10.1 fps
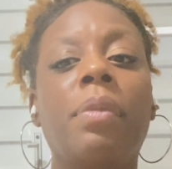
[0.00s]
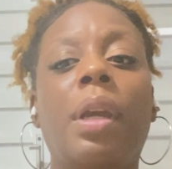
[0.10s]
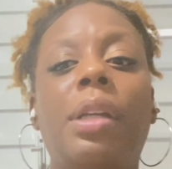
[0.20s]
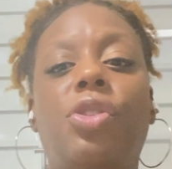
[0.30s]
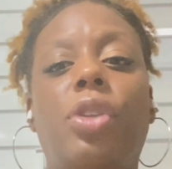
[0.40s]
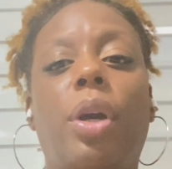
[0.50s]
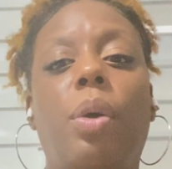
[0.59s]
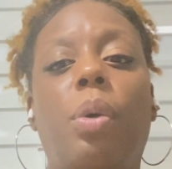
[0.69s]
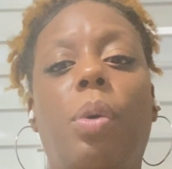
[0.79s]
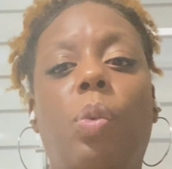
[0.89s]

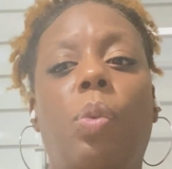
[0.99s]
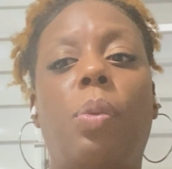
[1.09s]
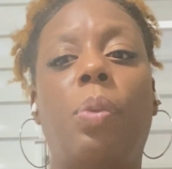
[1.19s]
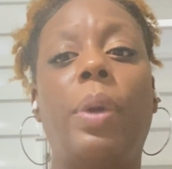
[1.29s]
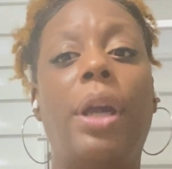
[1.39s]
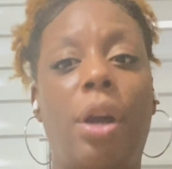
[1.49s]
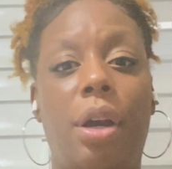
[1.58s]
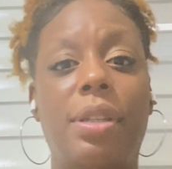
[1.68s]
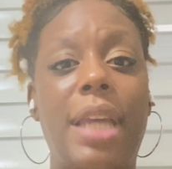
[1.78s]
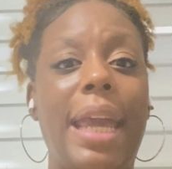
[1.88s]
So we
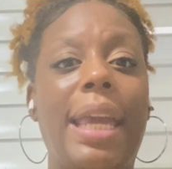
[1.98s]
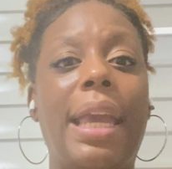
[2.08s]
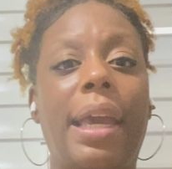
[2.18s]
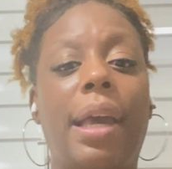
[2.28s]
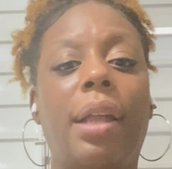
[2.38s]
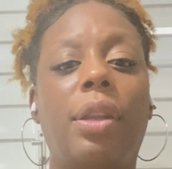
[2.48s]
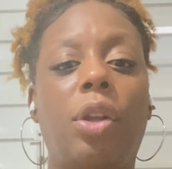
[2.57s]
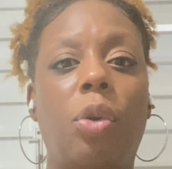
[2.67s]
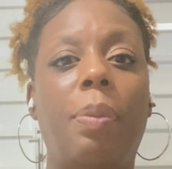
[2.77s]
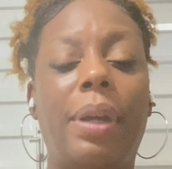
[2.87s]
are taking it a
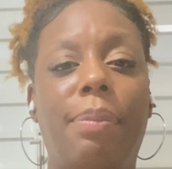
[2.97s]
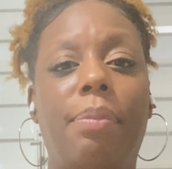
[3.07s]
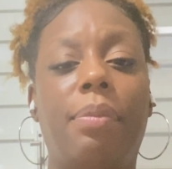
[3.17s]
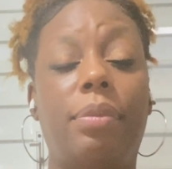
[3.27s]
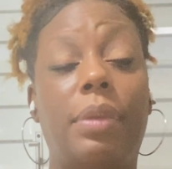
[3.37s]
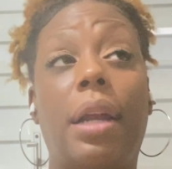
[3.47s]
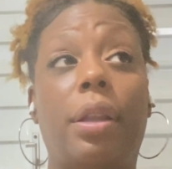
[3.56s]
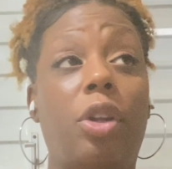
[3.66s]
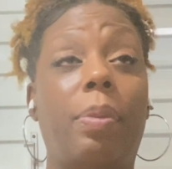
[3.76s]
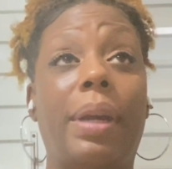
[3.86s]

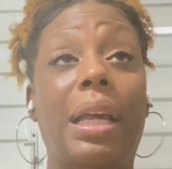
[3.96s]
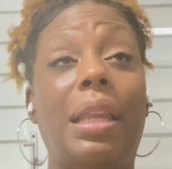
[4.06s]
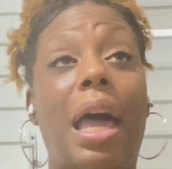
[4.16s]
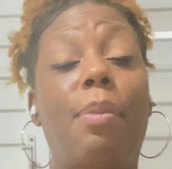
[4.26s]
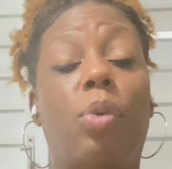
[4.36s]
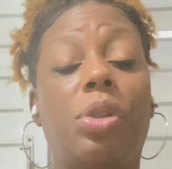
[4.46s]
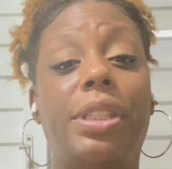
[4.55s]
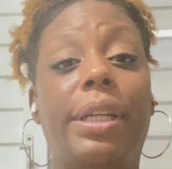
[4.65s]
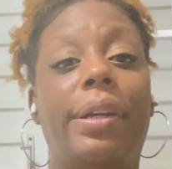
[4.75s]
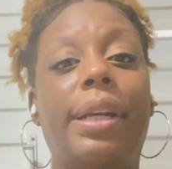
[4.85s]
lot more
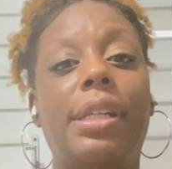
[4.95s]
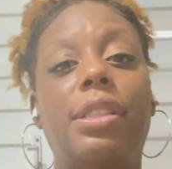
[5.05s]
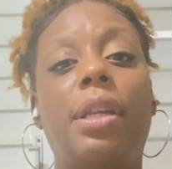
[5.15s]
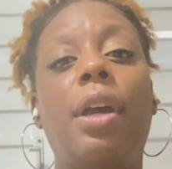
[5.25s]
serious